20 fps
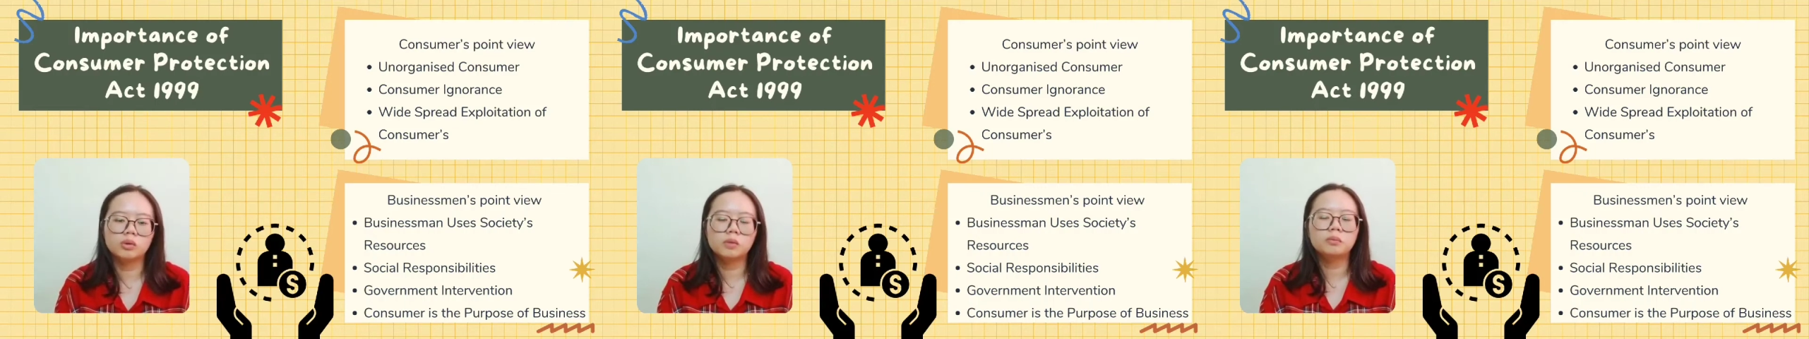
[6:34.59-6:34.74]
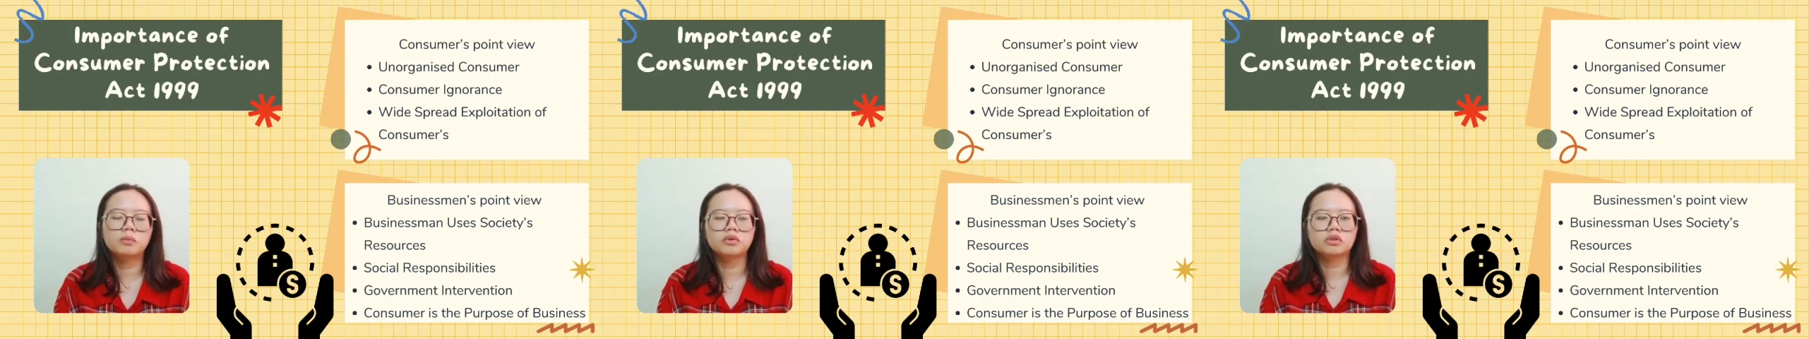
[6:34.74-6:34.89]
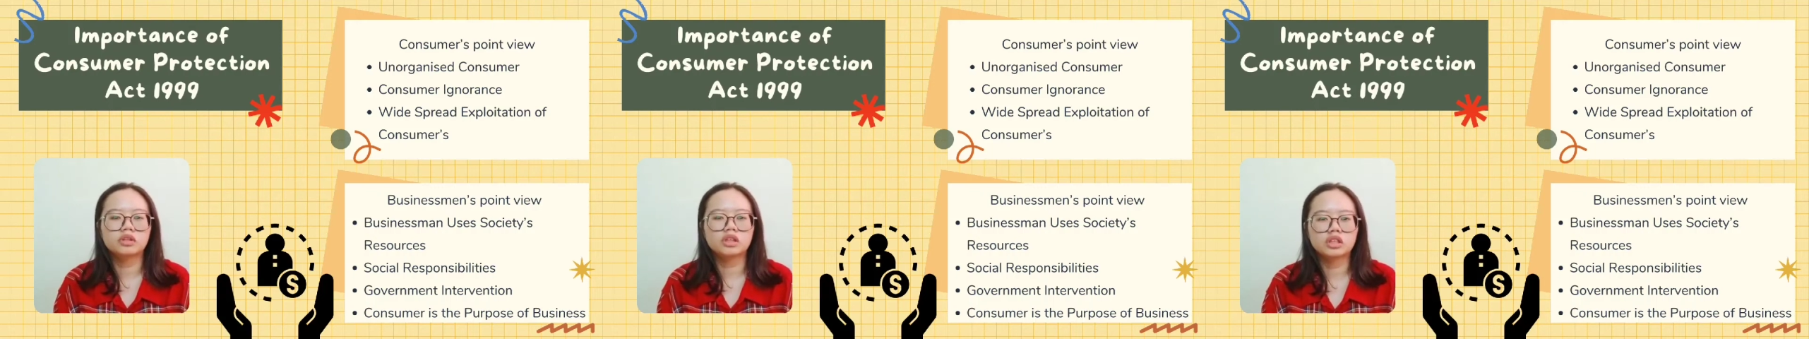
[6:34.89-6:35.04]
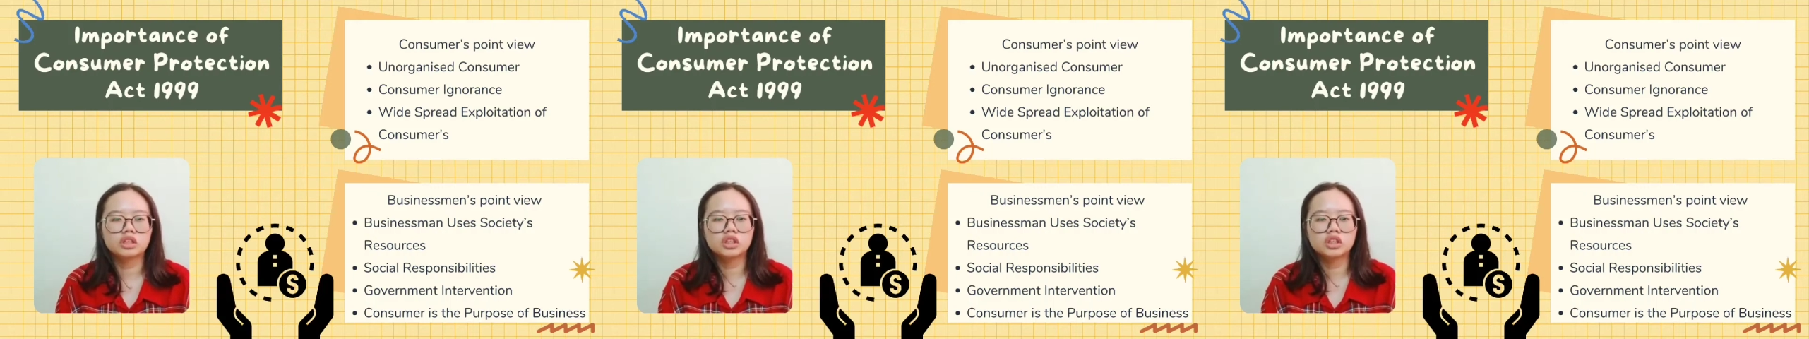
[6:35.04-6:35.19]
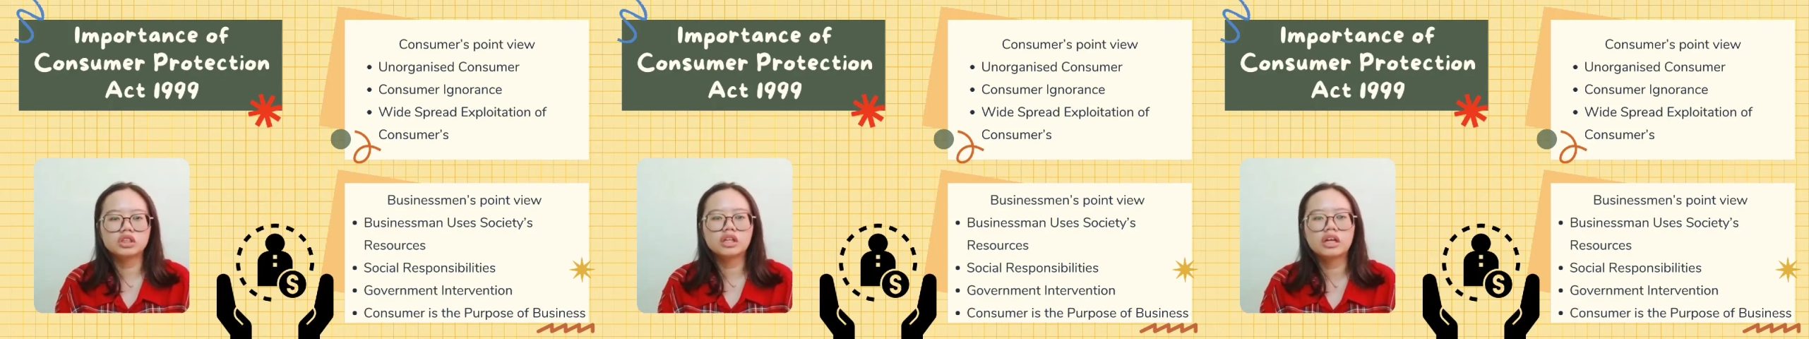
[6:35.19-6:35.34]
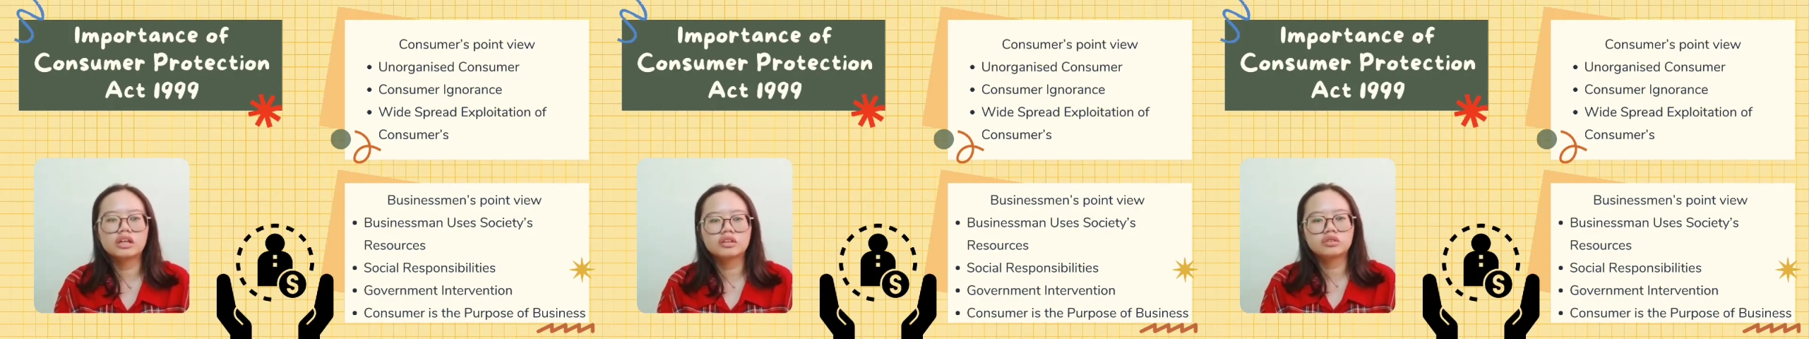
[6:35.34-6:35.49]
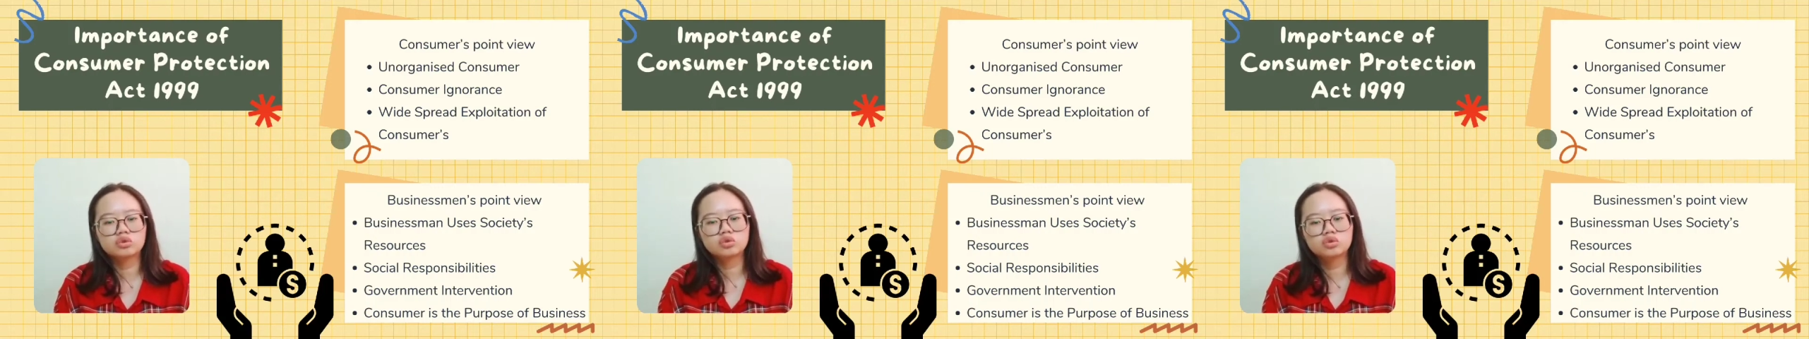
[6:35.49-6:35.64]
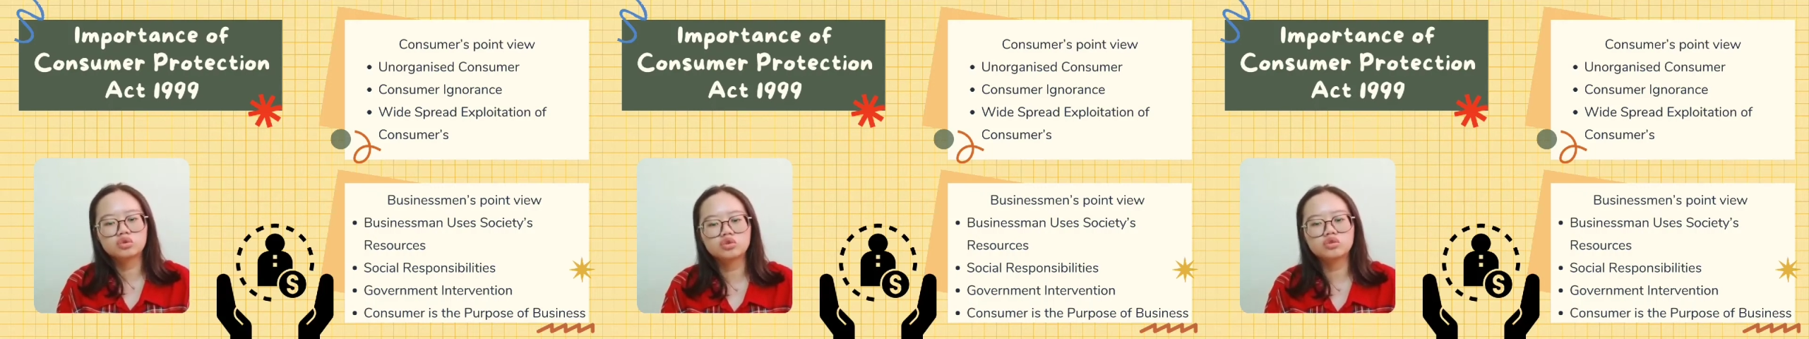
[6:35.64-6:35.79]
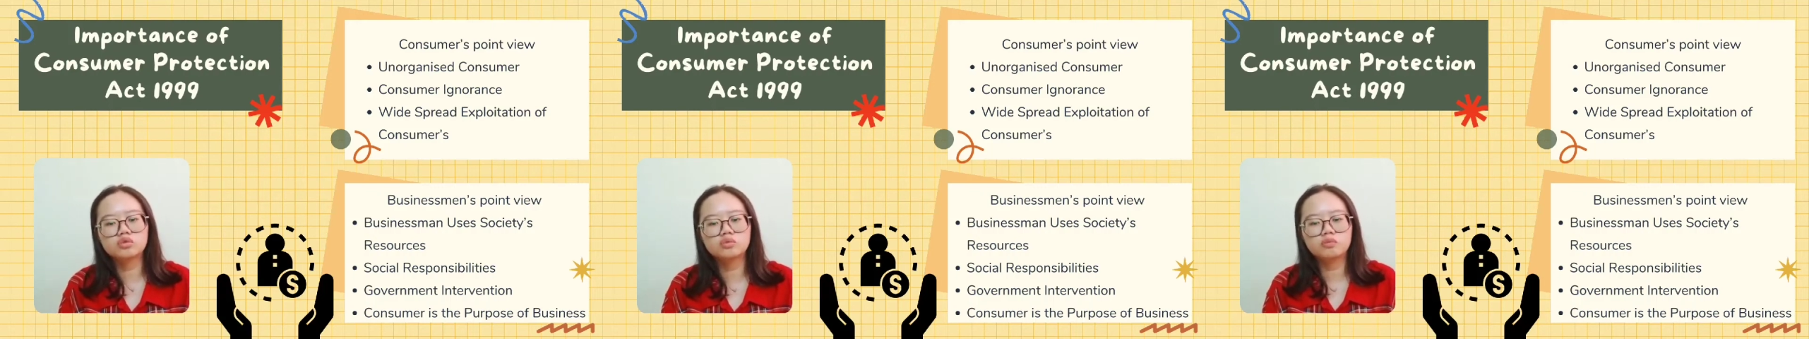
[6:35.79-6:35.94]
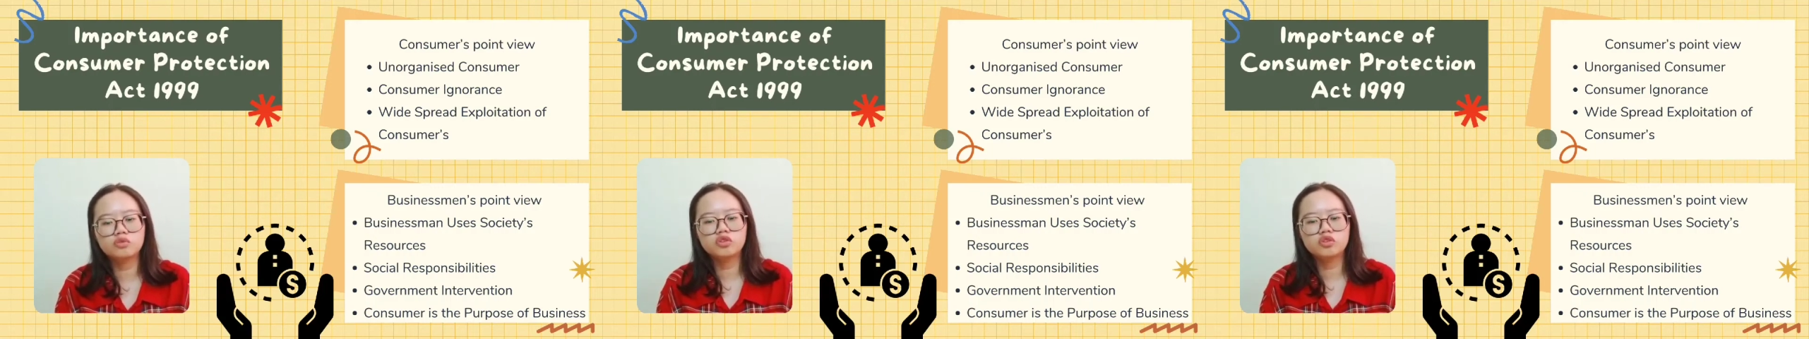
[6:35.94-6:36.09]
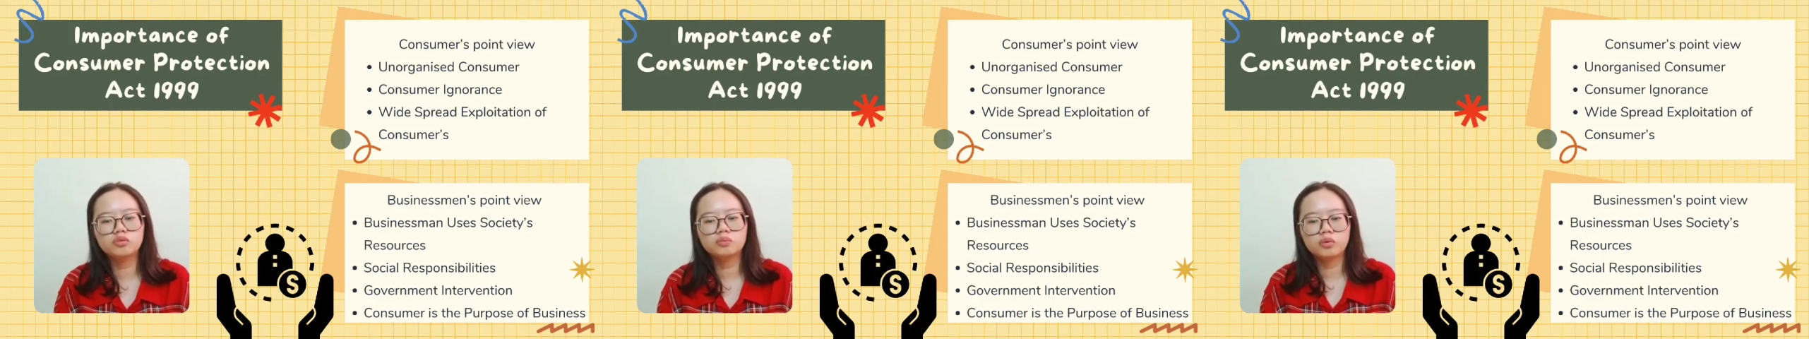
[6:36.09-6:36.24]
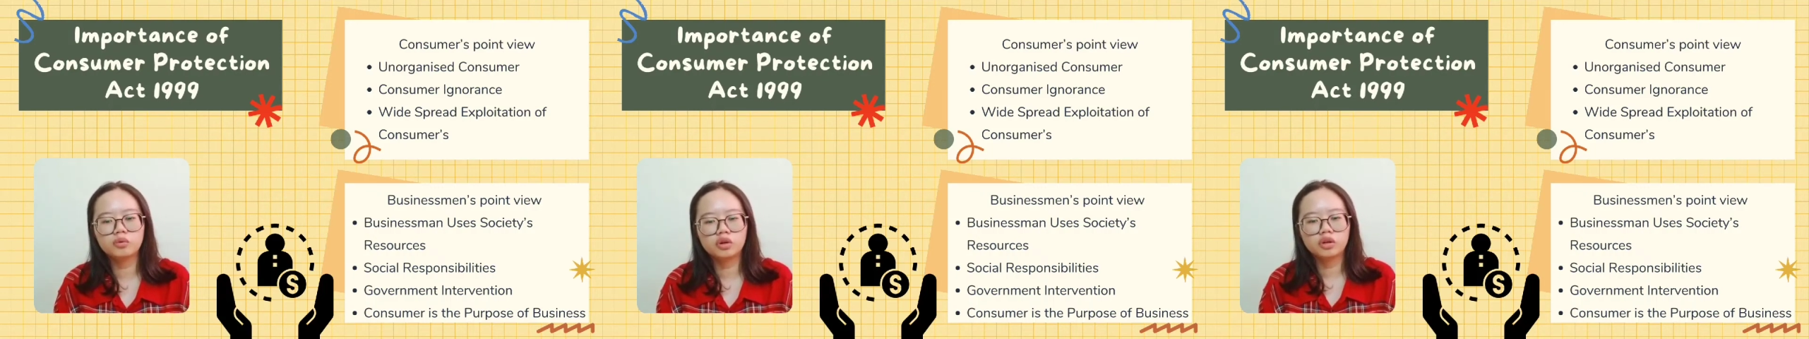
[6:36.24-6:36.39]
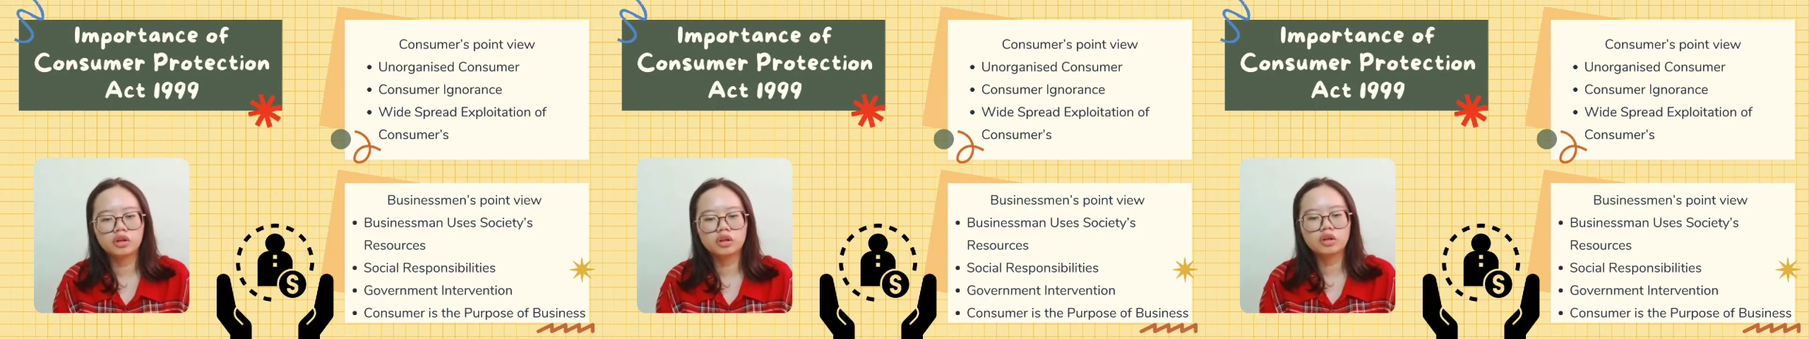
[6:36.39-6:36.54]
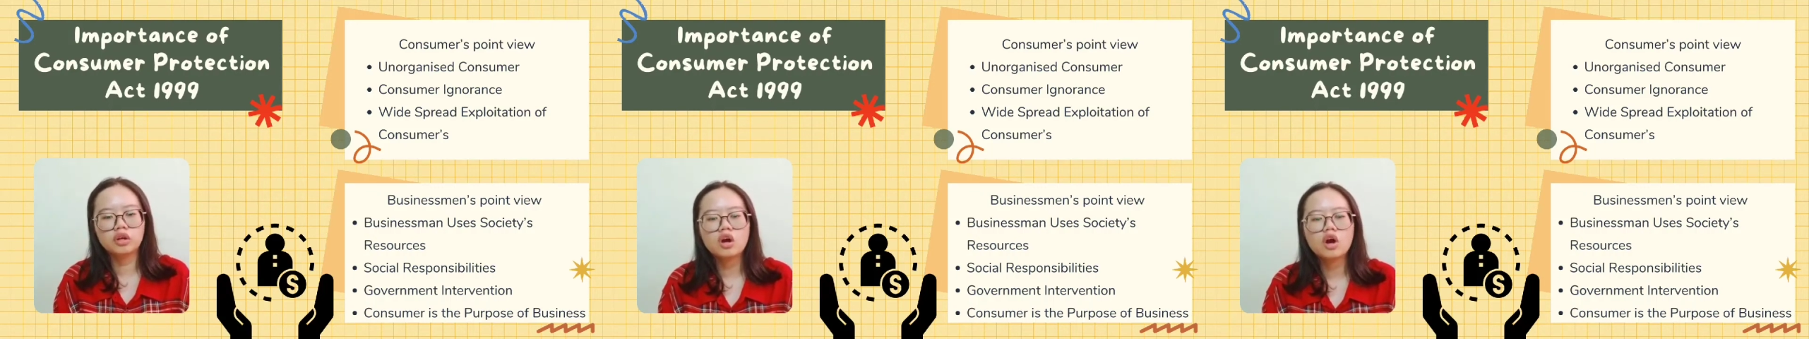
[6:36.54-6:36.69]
protection has two viewpoints.